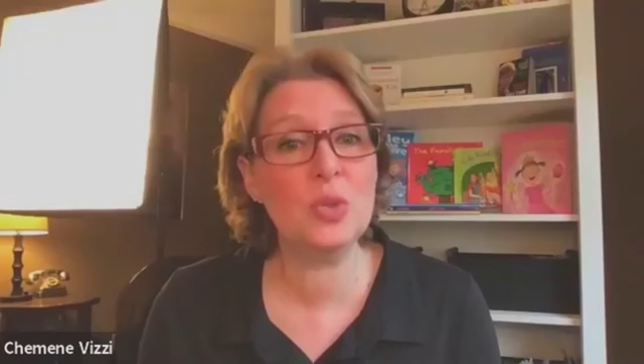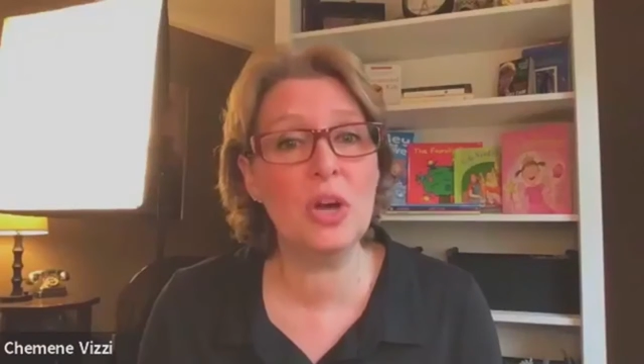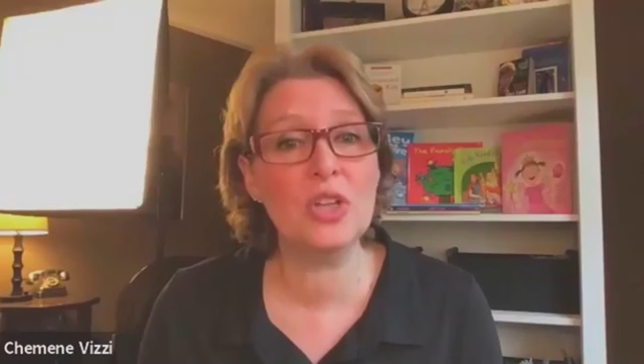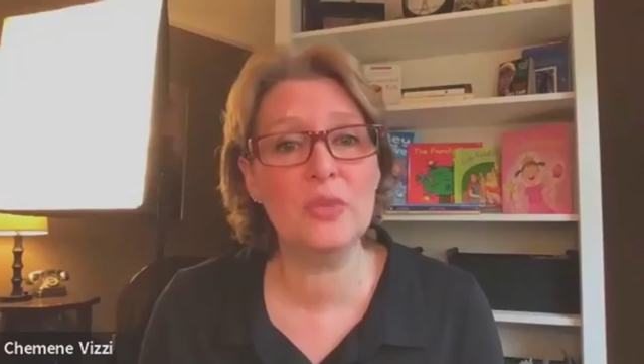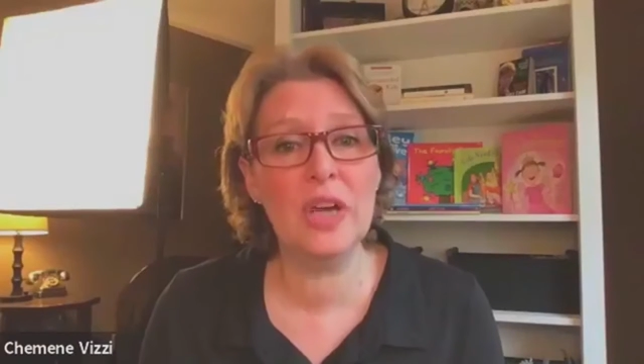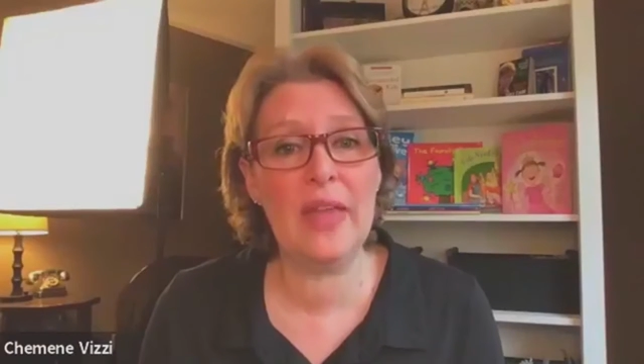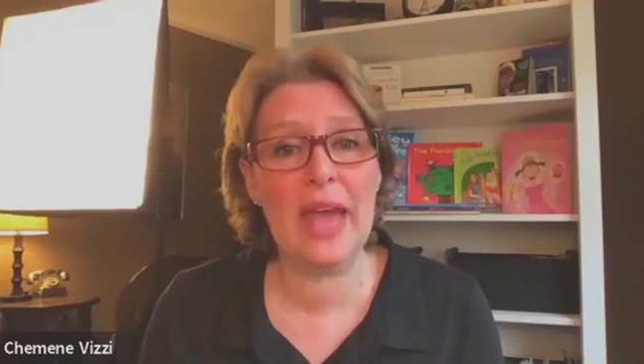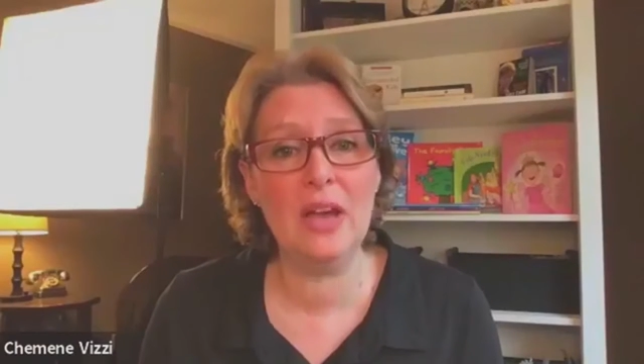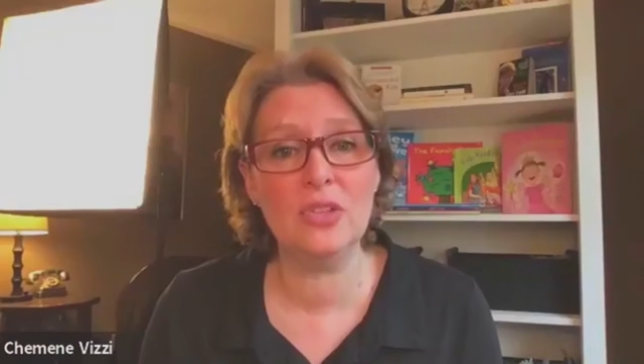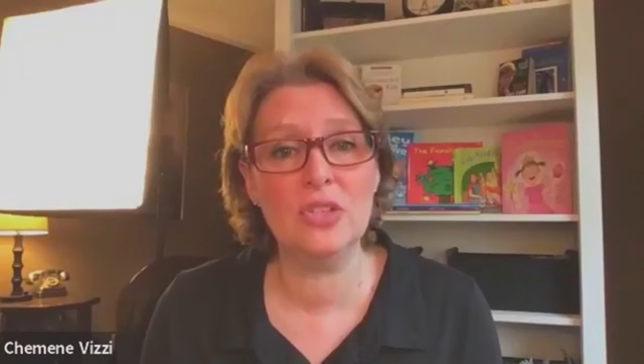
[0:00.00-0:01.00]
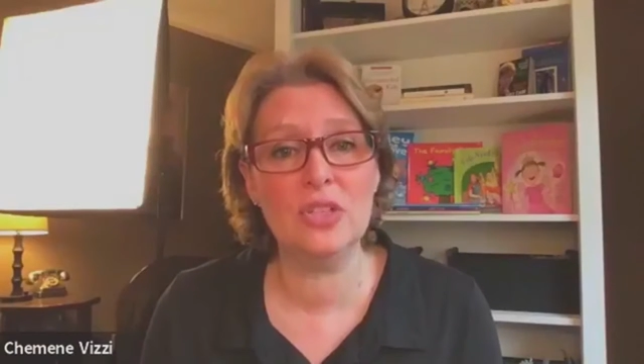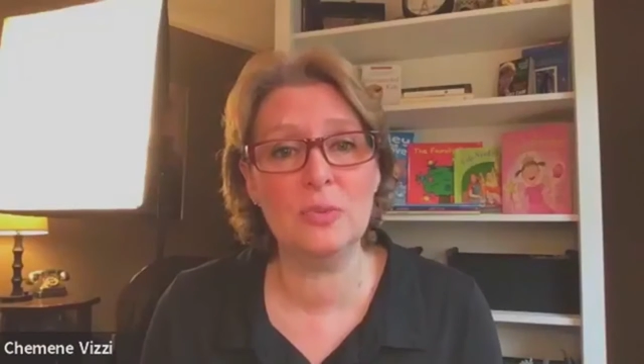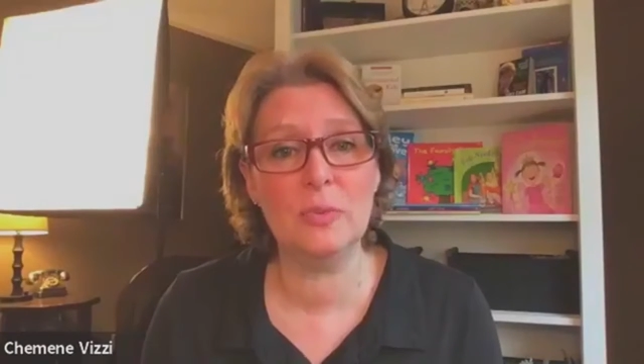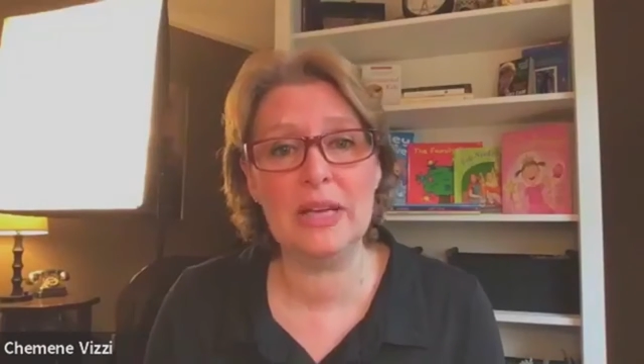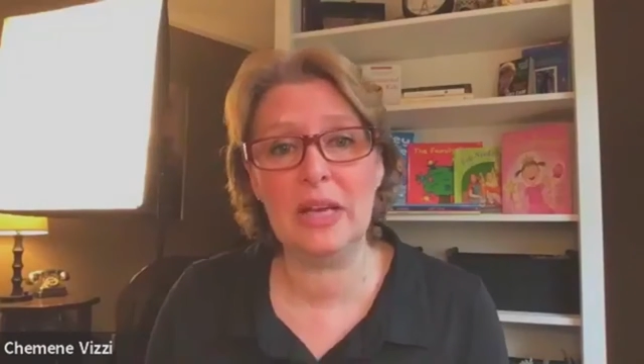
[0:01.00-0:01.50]
around the house and just when
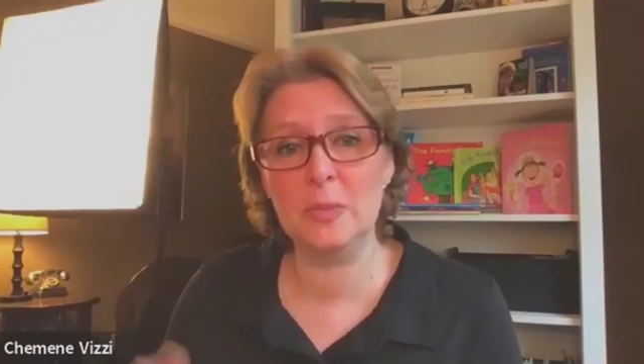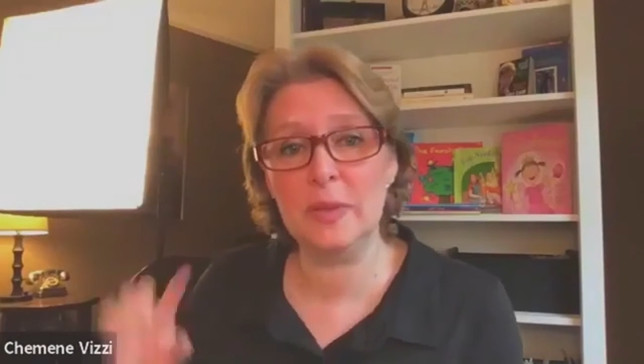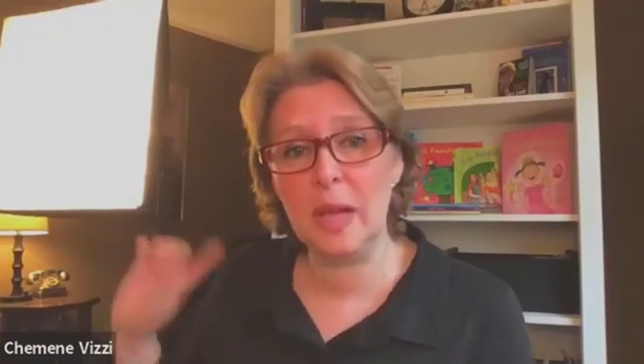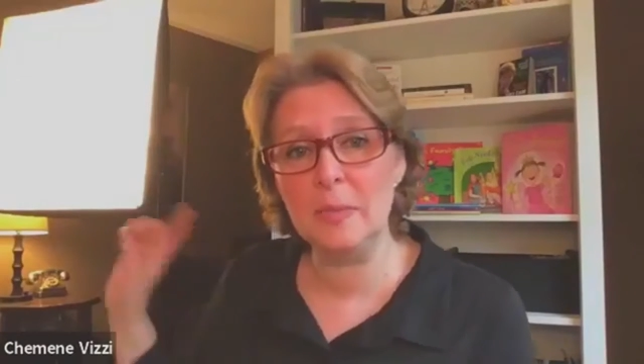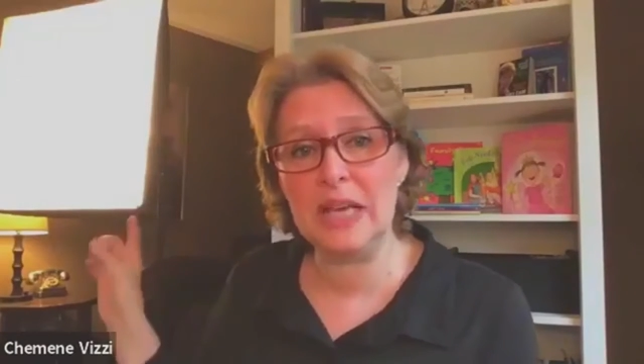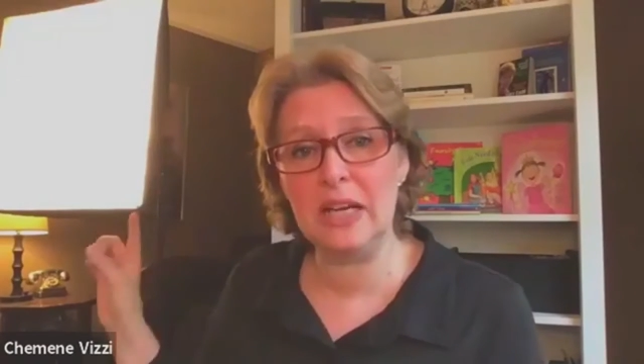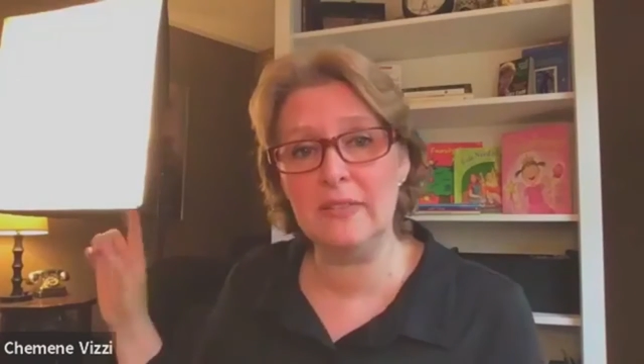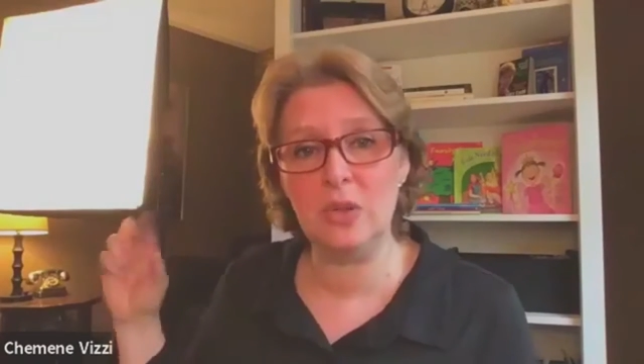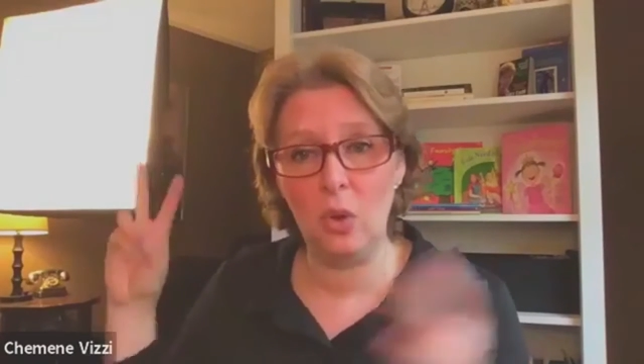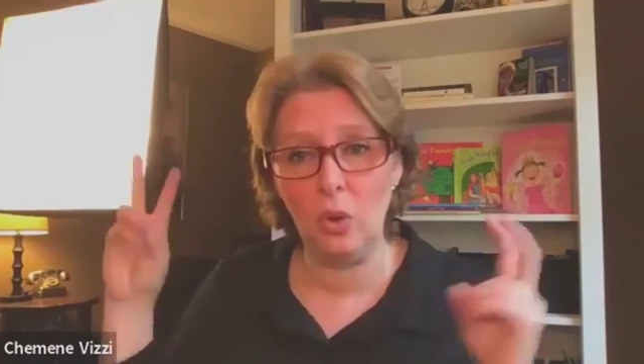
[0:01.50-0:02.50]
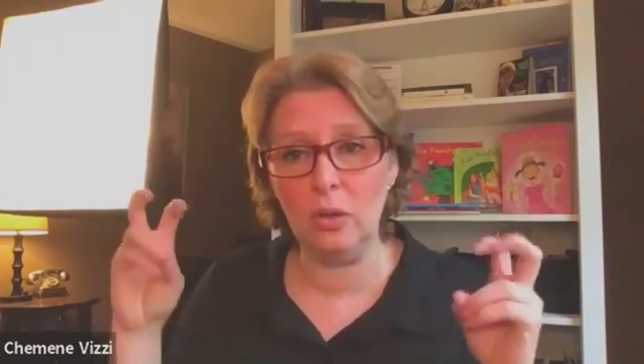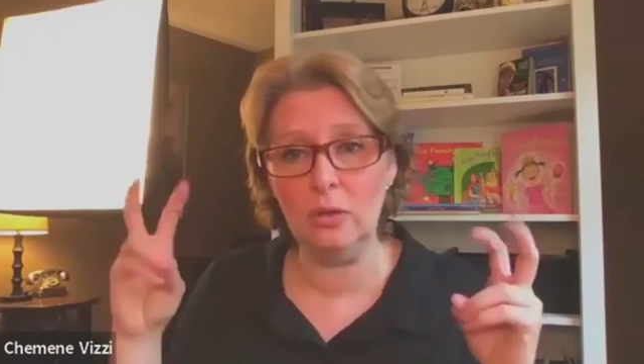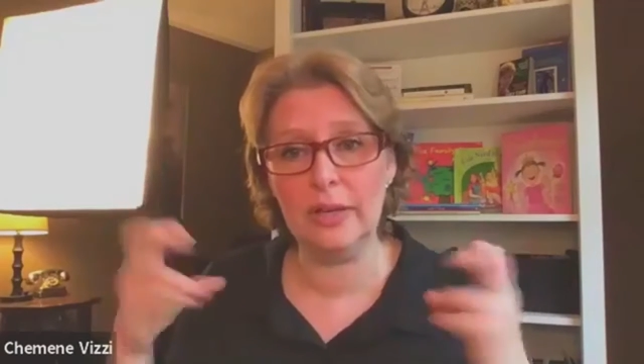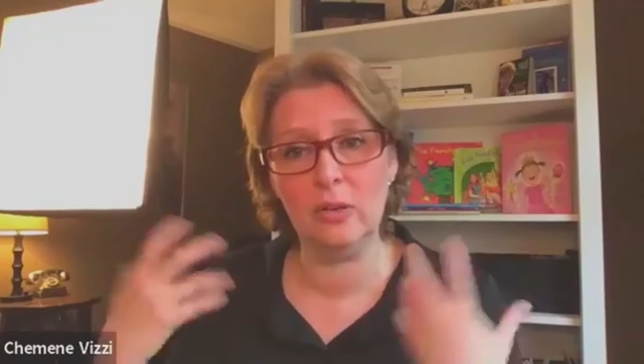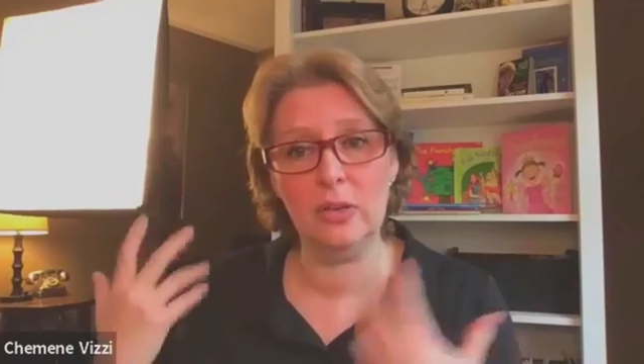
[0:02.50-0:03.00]
my husband comes out of his hole,
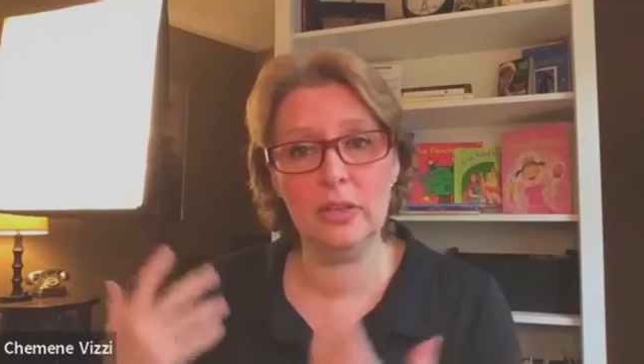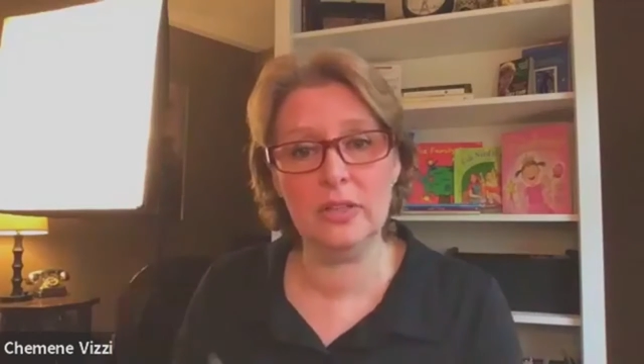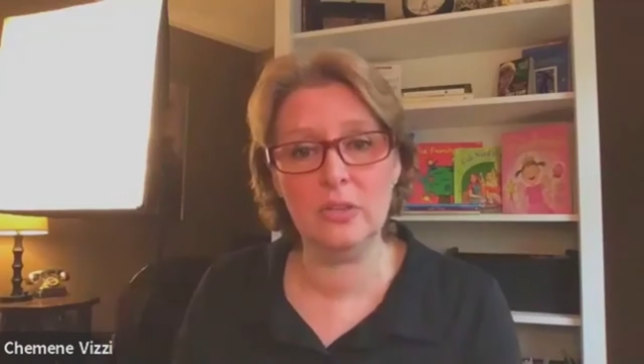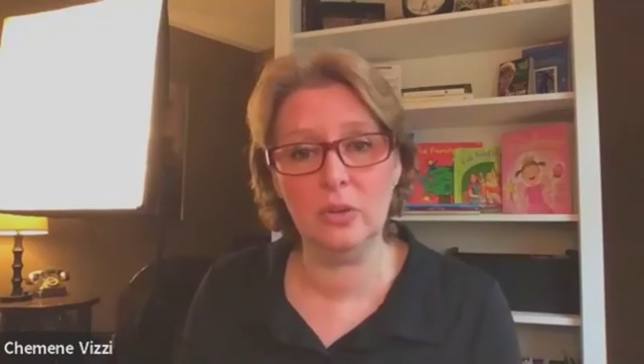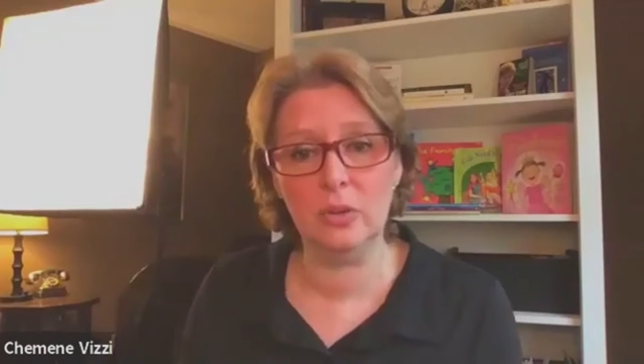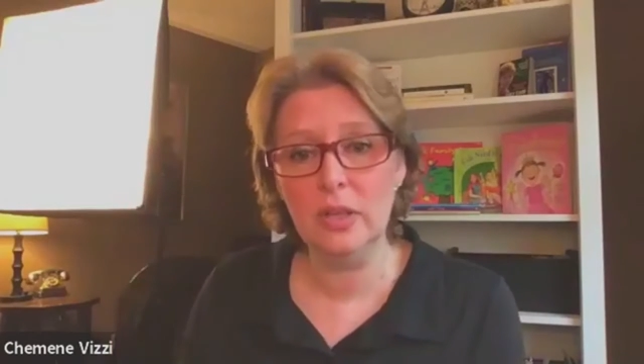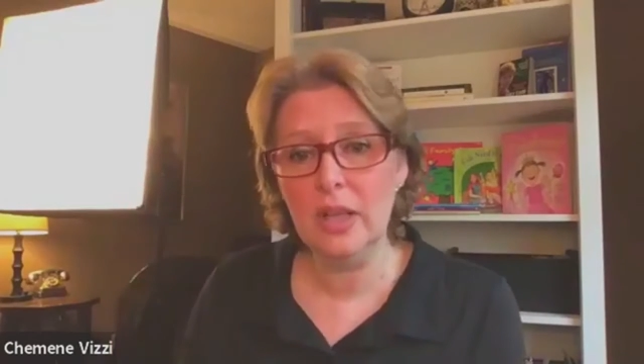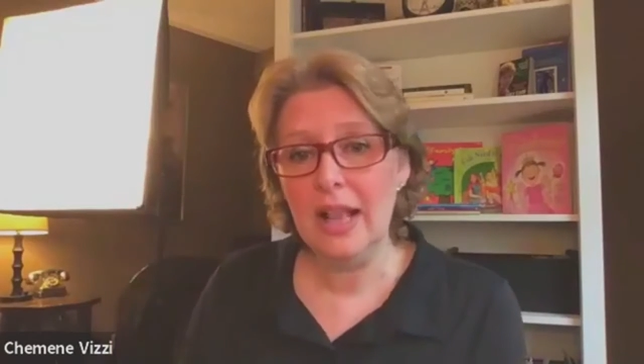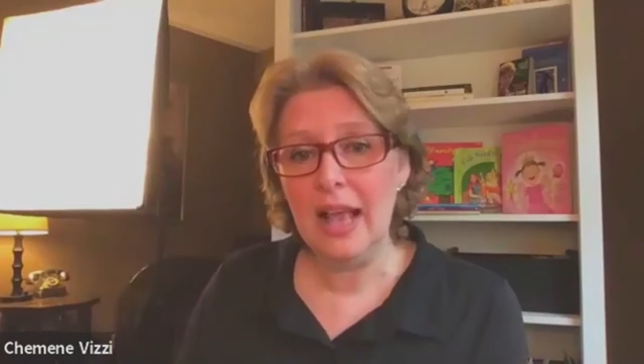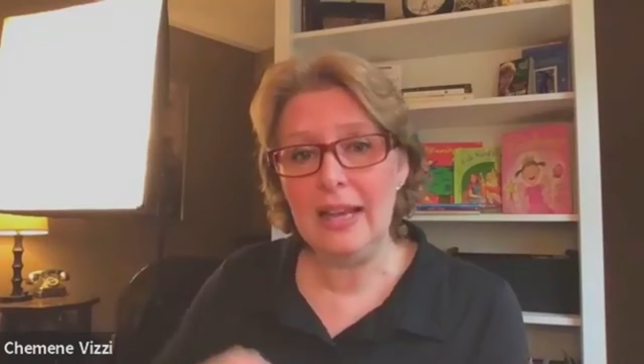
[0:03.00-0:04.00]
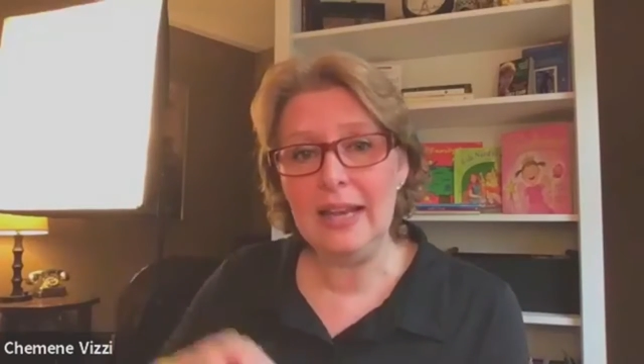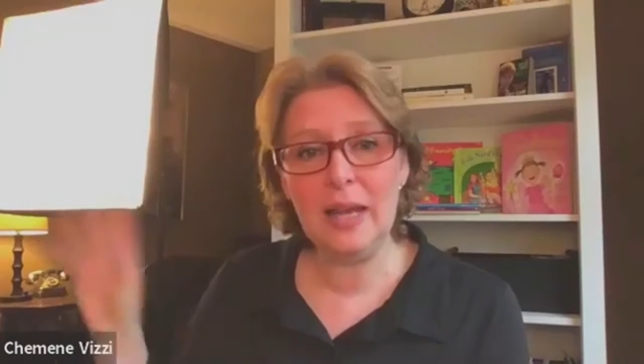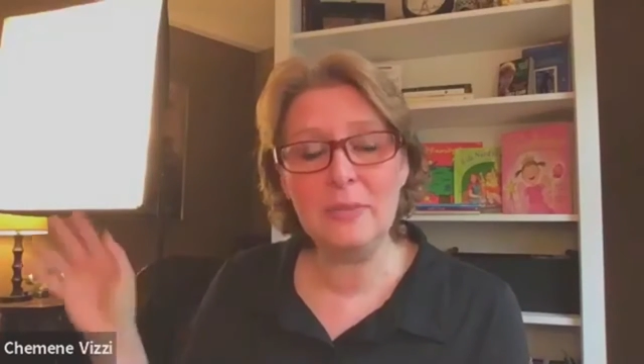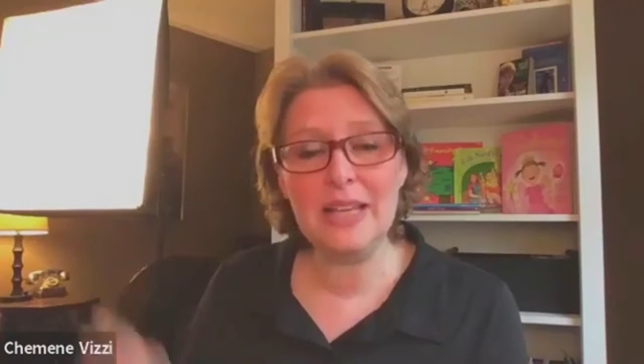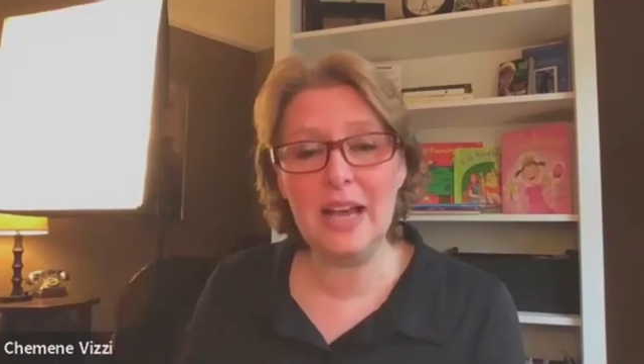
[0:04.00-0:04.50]
I call it his hole, and he
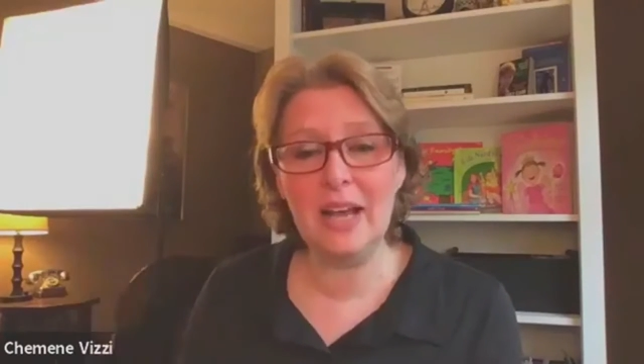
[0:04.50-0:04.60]
comes out and